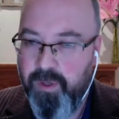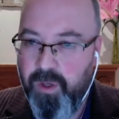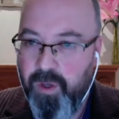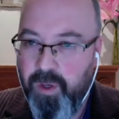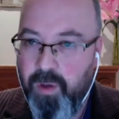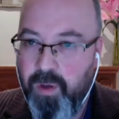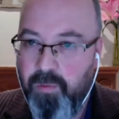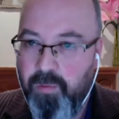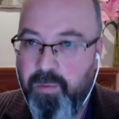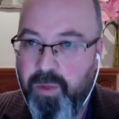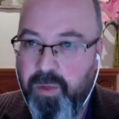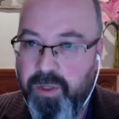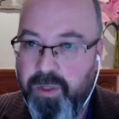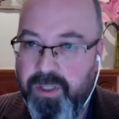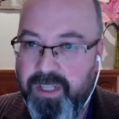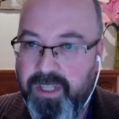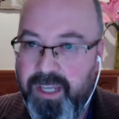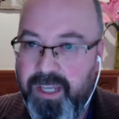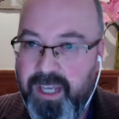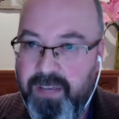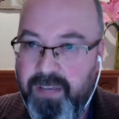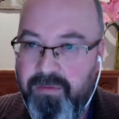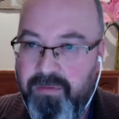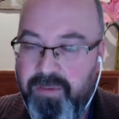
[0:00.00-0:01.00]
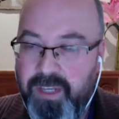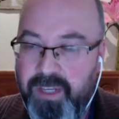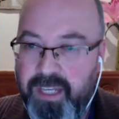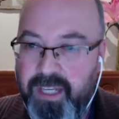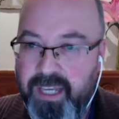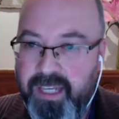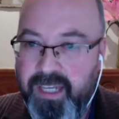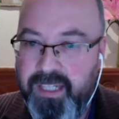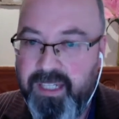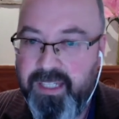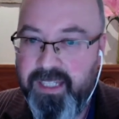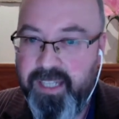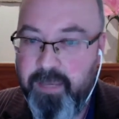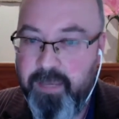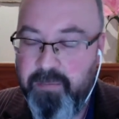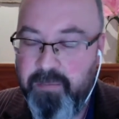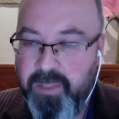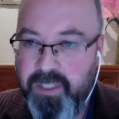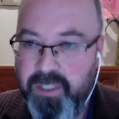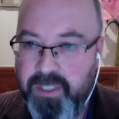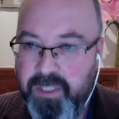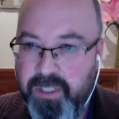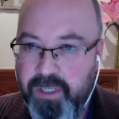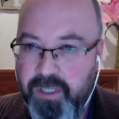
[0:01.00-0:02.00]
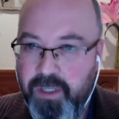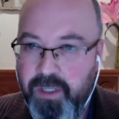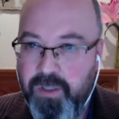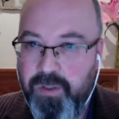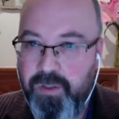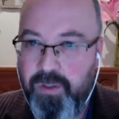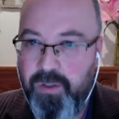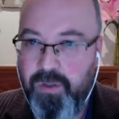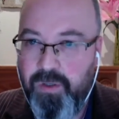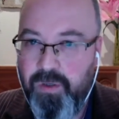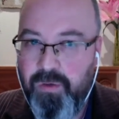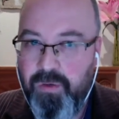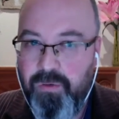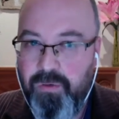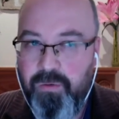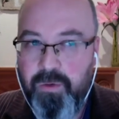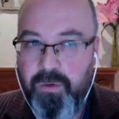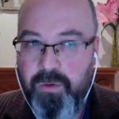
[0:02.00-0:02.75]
But if he accepts to